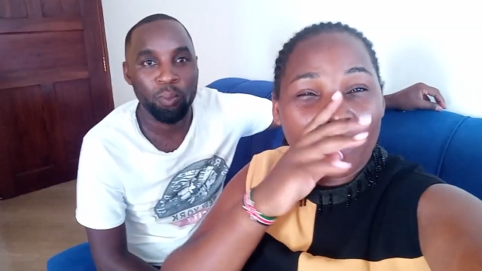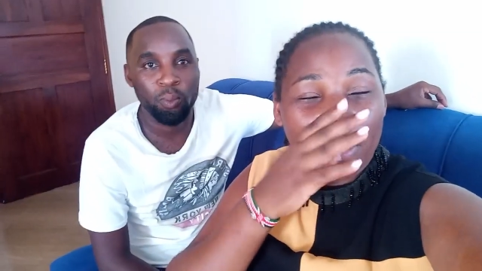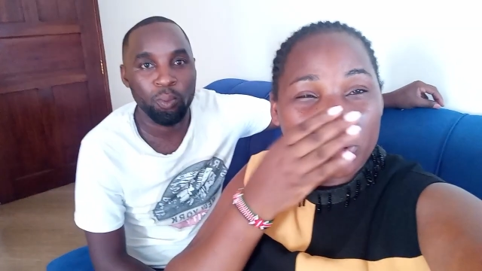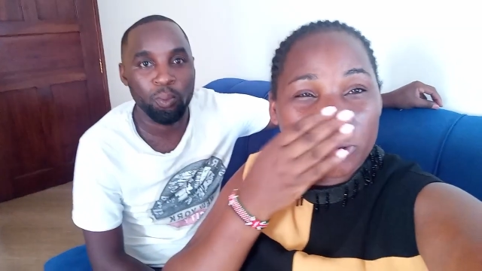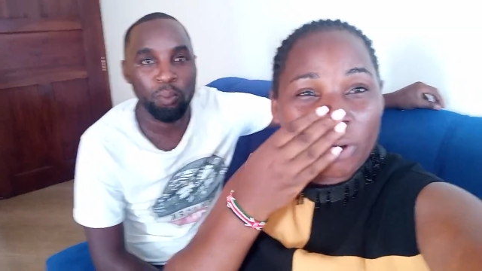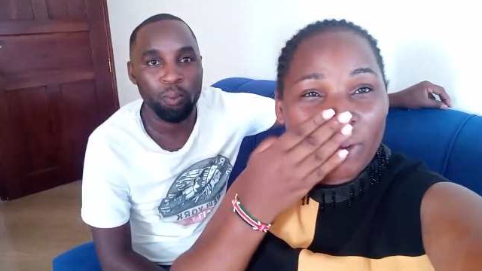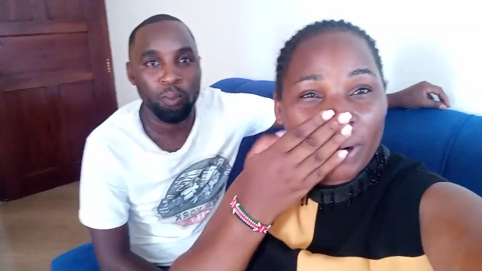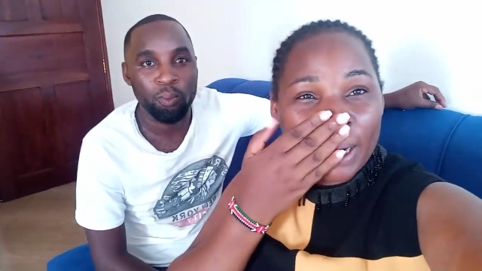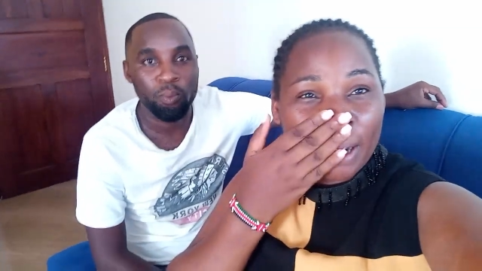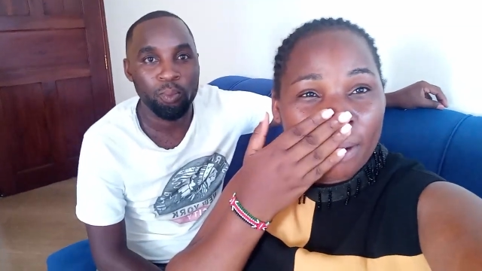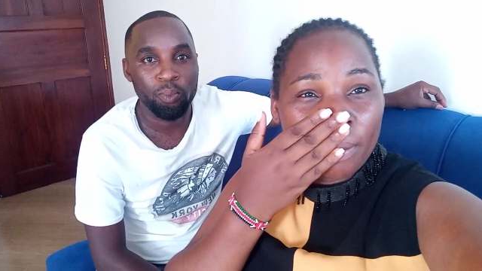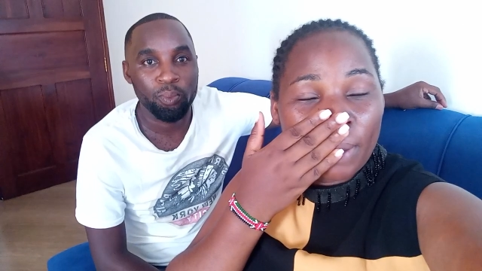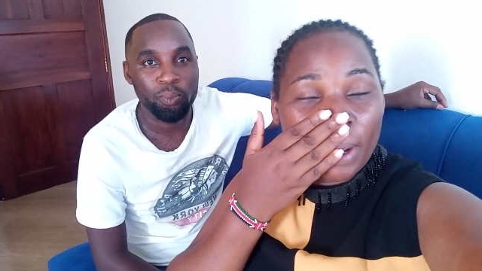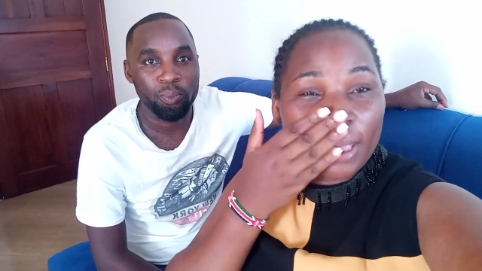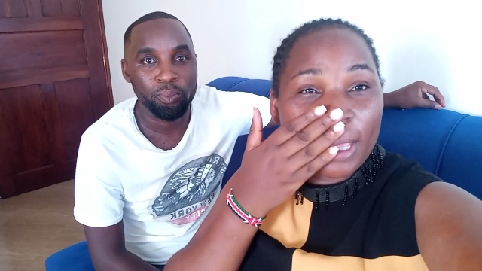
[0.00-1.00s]
Speaker 1: to have a
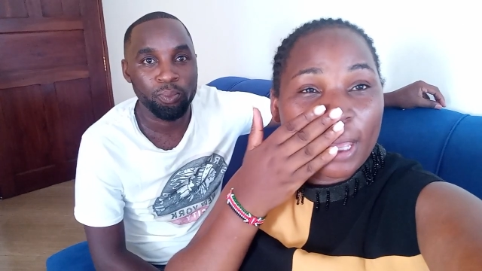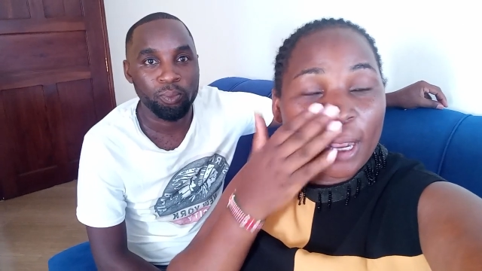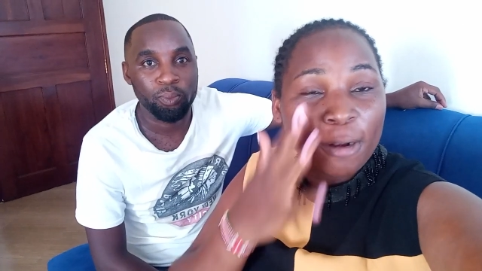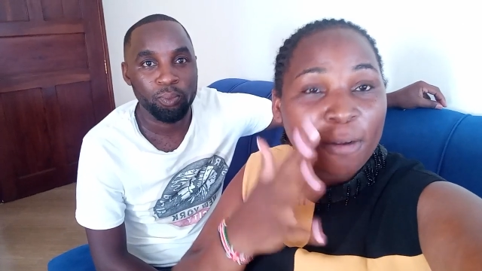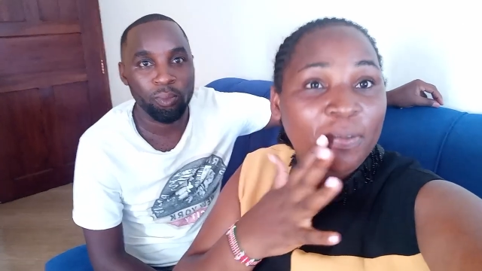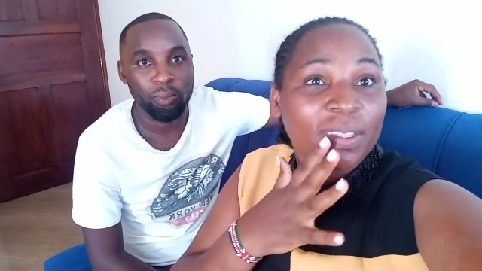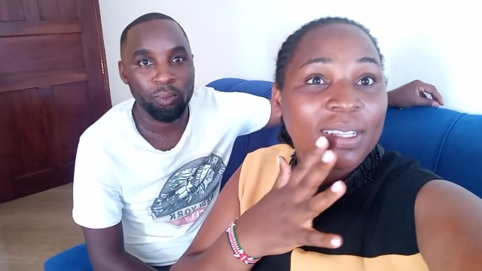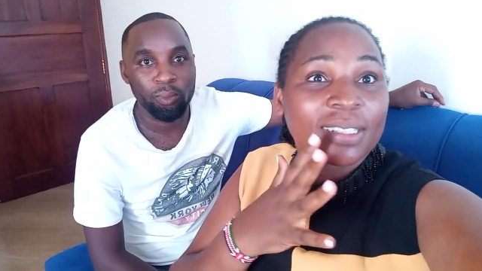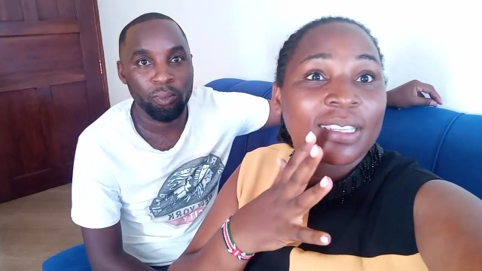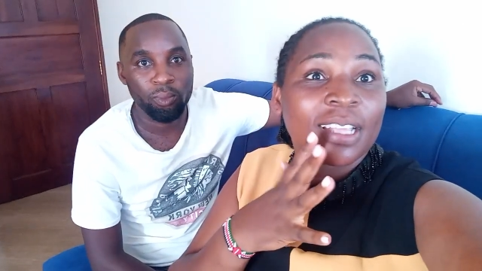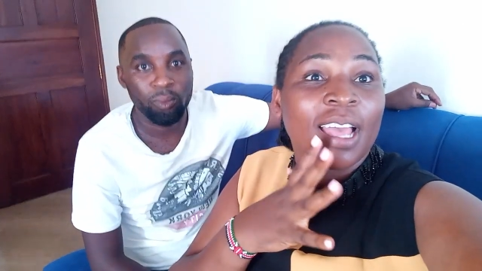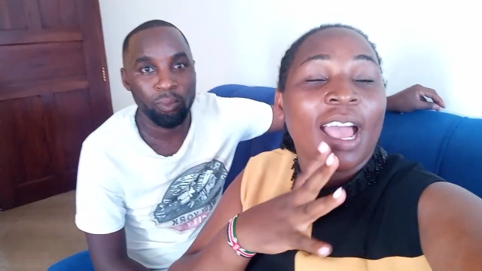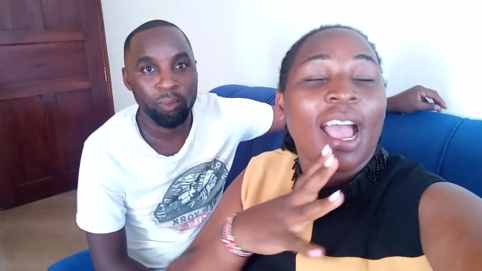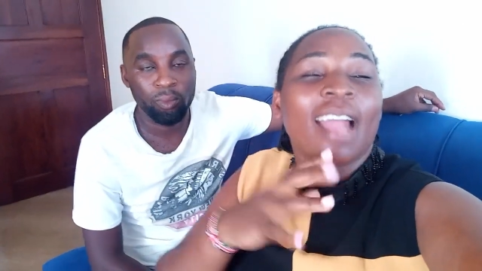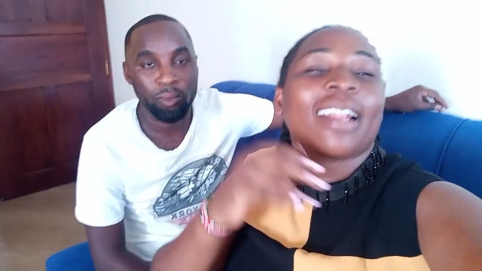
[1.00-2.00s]
name by the end of this
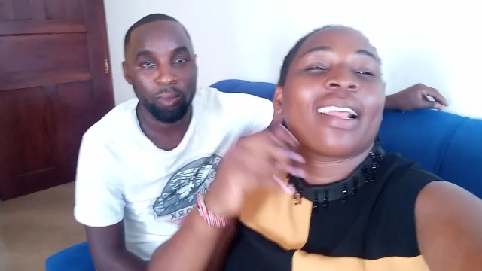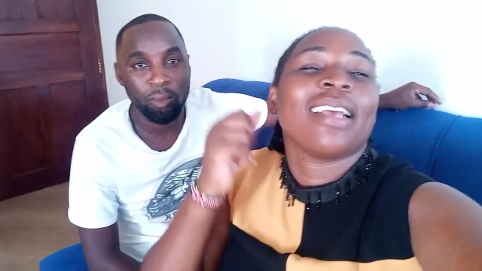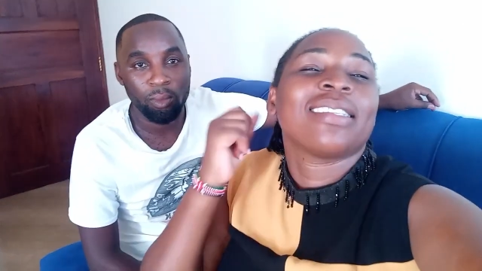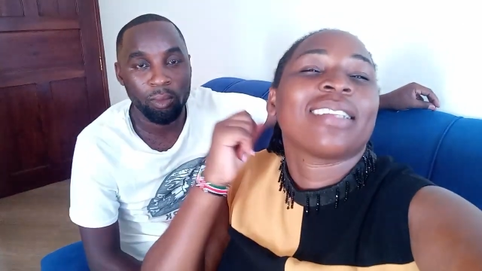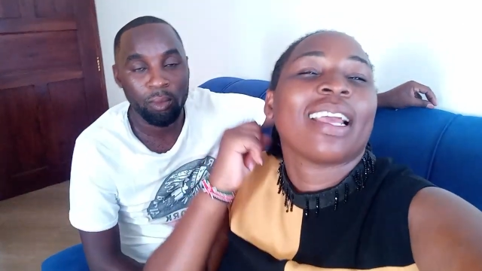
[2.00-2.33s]
and guys